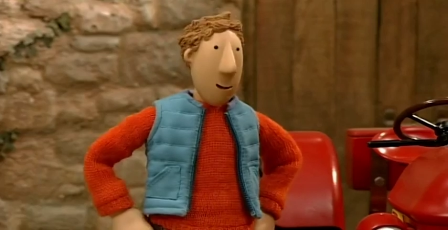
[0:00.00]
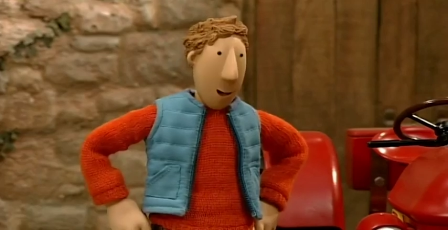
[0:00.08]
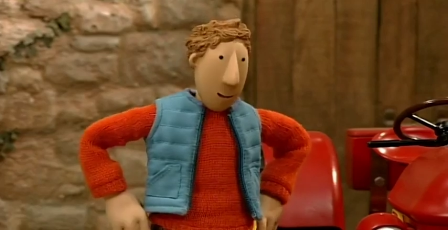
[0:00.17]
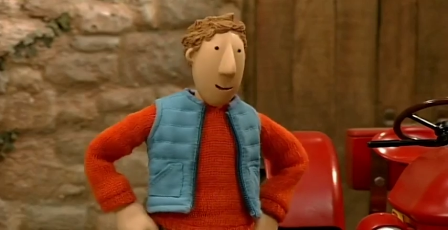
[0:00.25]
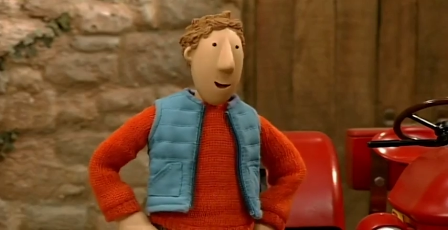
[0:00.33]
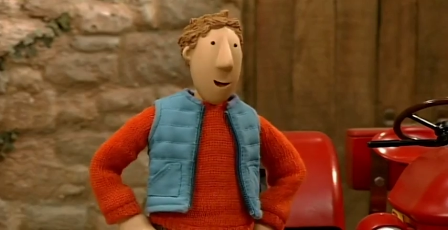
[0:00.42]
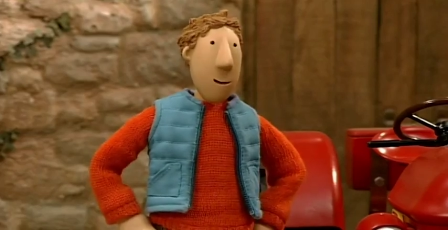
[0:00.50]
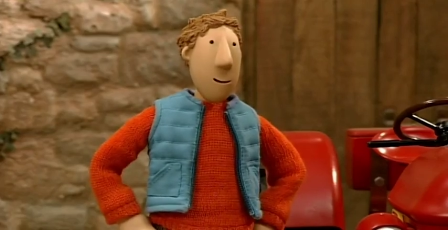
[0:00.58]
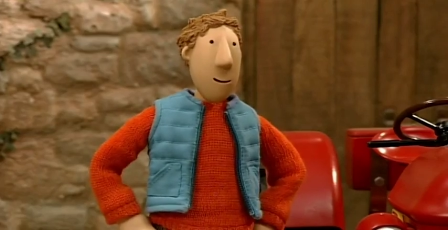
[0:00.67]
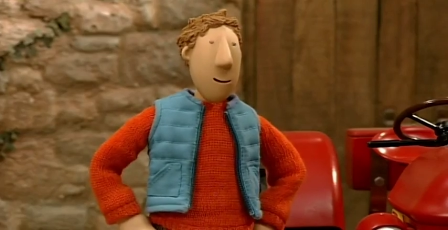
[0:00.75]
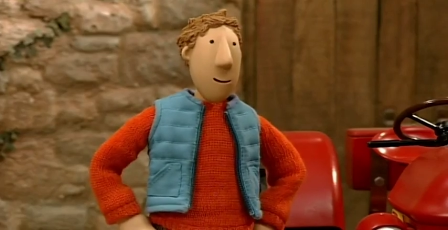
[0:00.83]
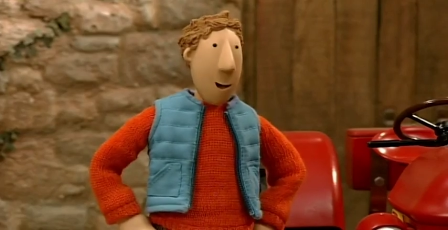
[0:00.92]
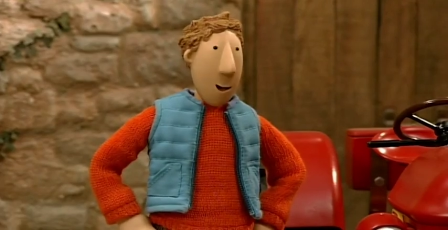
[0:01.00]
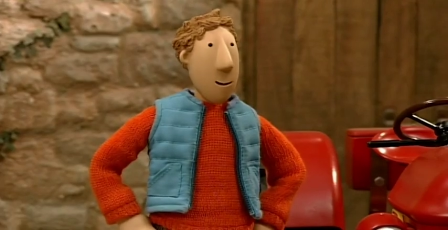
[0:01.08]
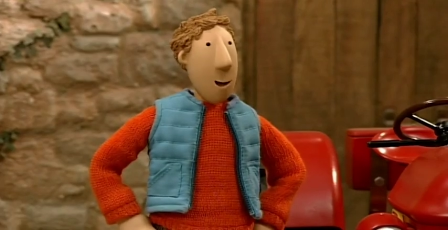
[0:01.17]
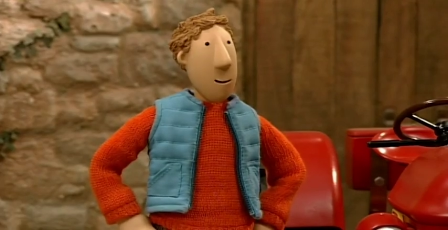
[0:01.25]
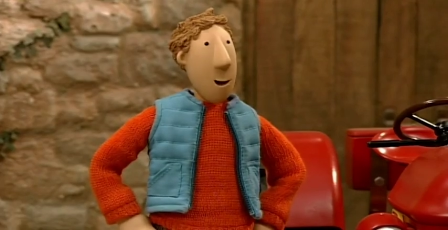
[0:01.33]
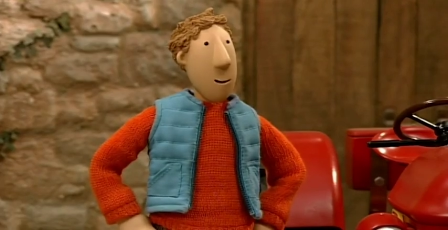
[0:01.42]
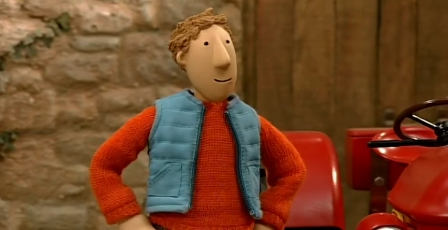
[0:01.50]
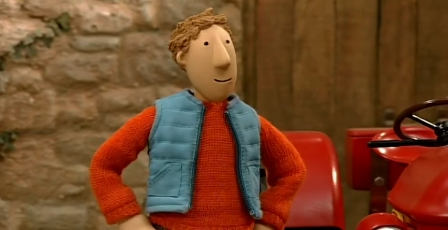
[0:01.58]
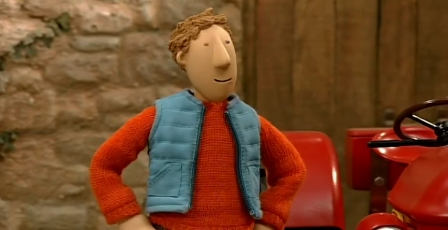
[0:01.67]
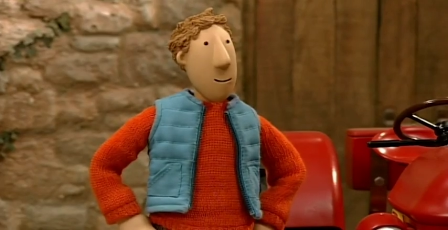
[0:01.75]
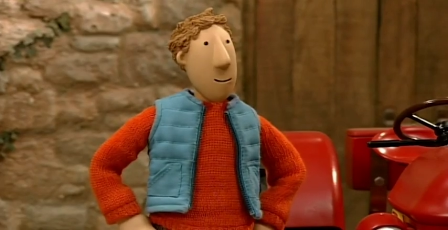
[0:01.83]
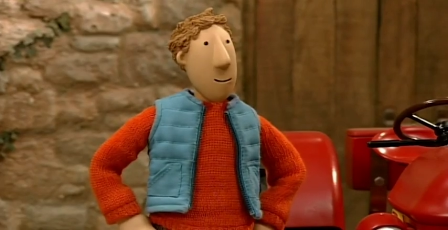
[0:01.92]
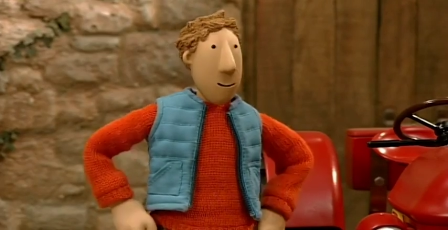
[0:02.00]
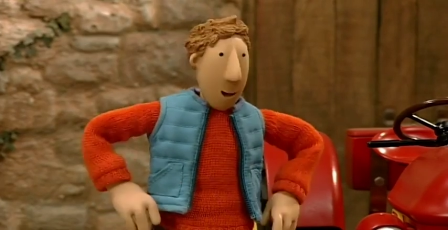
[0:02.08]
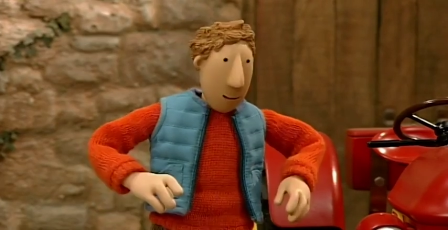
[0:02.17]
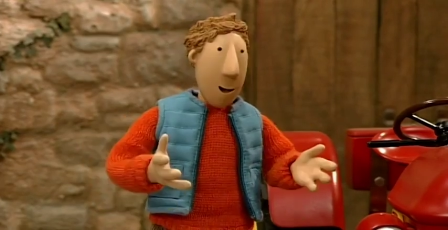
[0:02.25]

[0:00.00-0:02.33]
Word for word: Walter? Nicola? I